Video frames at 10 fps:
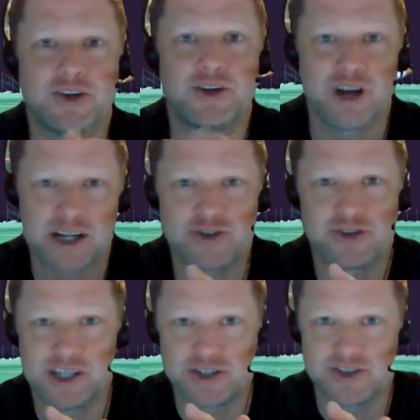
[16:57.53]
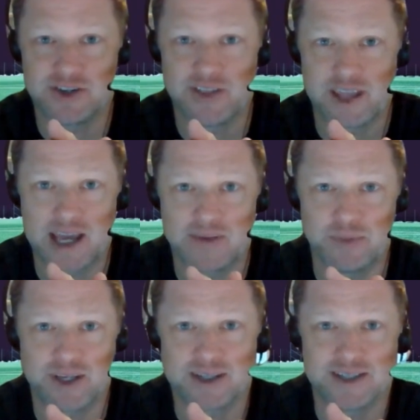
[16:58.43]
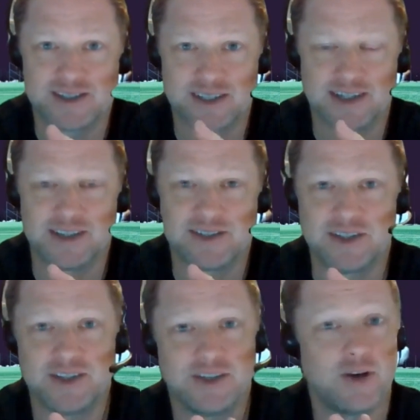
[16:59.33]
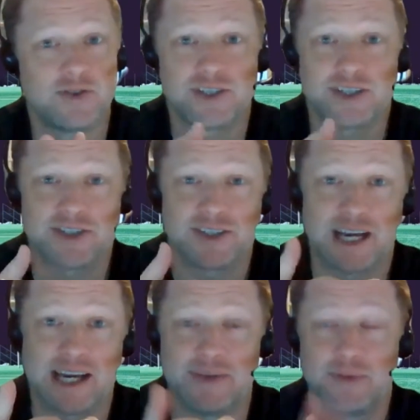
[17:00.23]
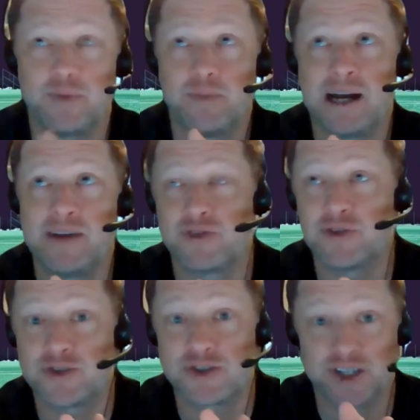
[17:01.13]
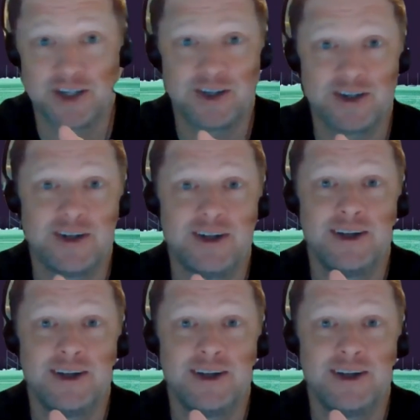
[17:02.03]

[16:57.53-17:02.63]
congratulations on that because to no, seriously, I my first year